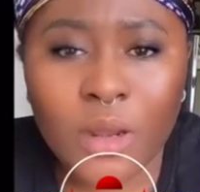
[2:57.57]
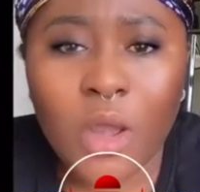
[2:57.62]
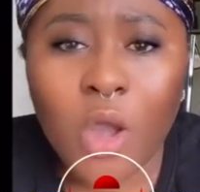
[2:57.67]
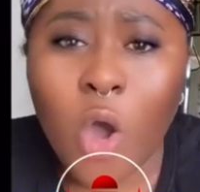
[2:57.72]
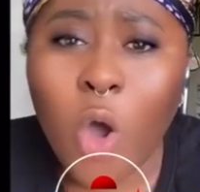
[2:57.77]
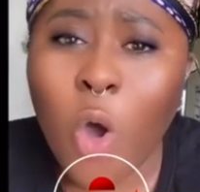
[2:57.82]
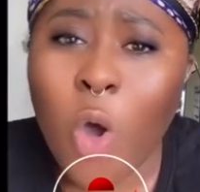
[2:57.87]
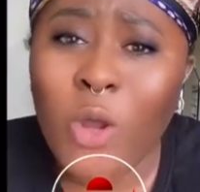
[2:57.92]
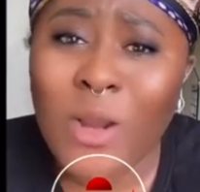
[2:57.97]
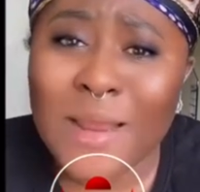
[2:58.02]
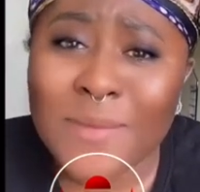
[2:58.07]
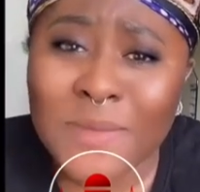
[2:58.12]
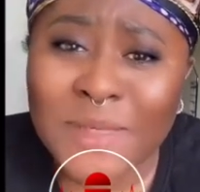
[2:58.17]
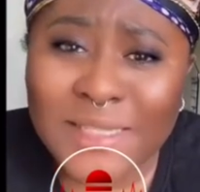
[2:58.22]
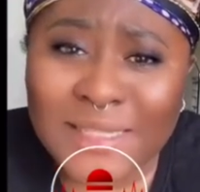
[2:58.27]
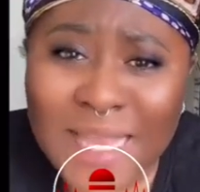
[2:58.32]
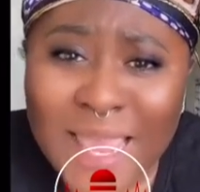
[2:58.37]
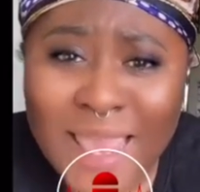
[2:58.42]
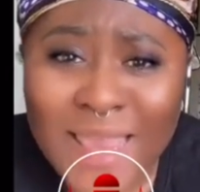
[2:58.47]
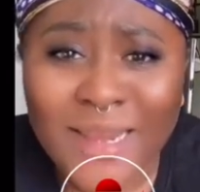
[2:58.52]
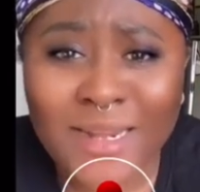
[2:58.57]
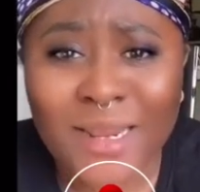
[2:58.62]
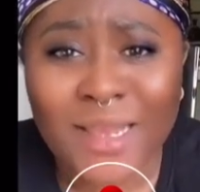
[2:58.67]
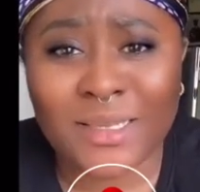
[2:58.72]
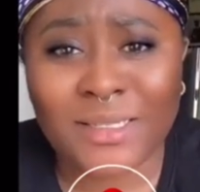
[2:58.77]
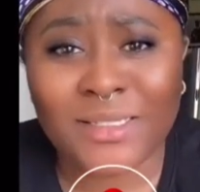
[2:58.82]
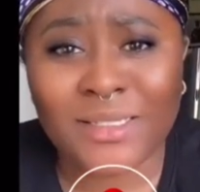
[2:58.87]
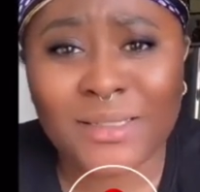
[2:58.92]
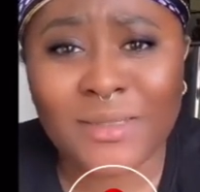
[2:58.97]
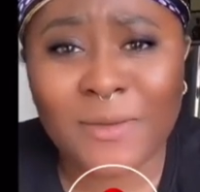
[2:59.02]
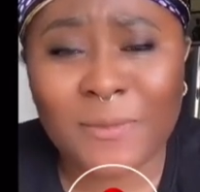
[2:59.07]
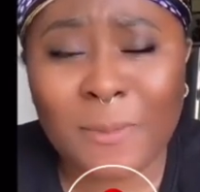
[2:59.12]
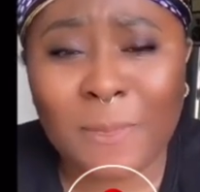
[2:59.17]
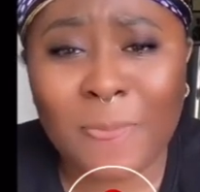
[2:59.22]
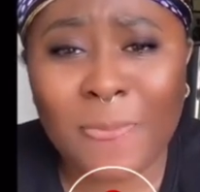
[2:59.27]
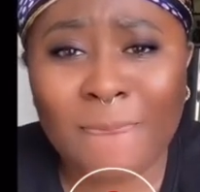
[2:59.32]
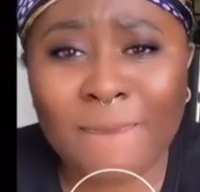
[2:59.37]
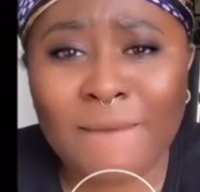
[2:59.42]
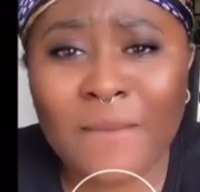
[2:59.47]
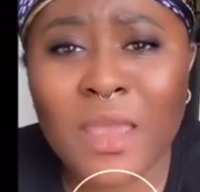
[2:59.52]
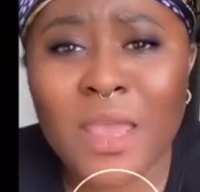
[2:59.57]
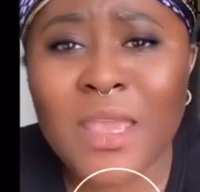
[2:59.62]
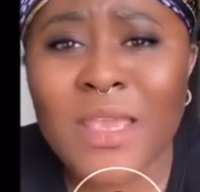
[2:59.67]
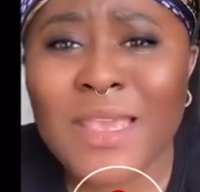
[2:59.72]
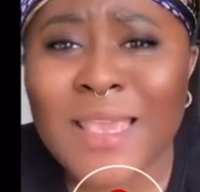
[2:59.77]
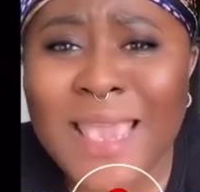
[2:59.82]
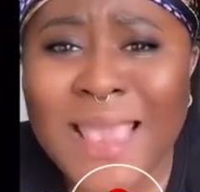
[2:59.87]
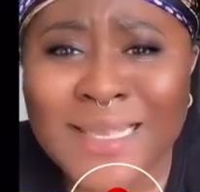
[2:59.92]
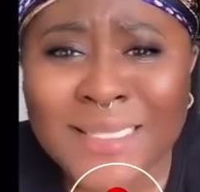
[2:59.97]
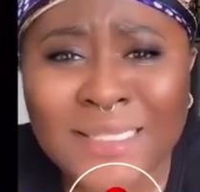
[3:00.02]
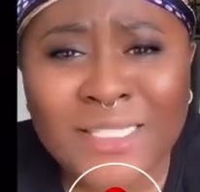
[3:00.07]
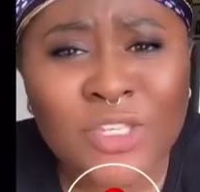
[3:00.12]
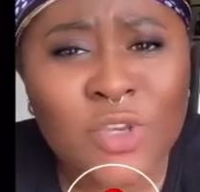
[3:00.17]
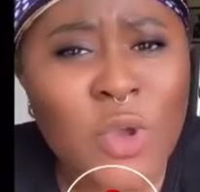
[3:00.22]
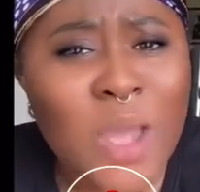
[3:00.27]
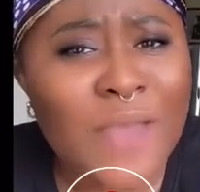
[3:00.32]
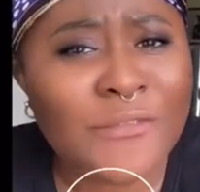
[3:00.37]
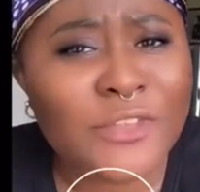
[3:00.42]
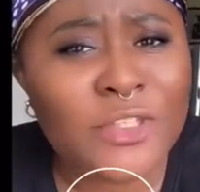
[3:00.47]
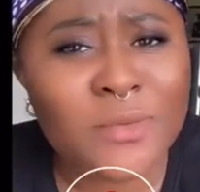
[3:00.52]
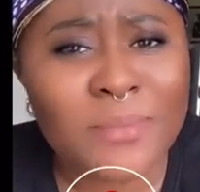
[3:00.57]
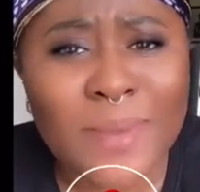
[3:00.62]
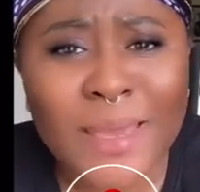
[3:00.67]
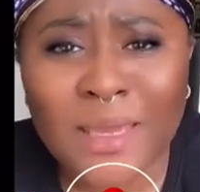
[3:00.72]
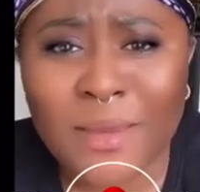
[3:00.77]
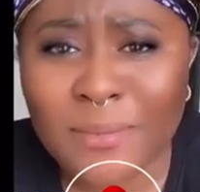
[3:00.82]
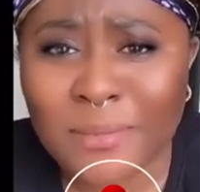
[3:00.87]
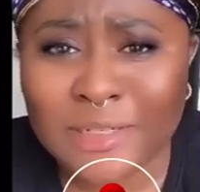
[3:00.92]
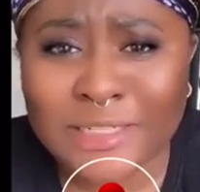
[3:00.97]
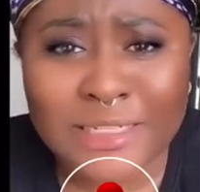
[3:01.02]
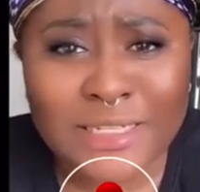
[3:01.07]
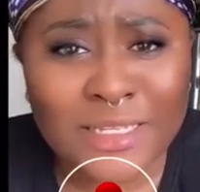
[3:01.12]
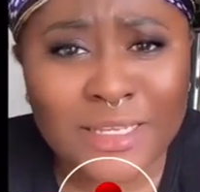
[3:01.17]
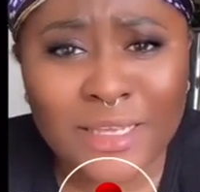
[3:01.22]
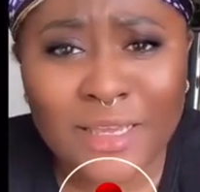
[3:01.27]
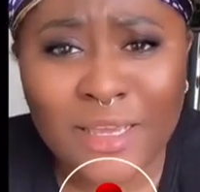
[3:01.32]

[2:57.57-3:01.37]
All I'm saying is, yes, you have to make money.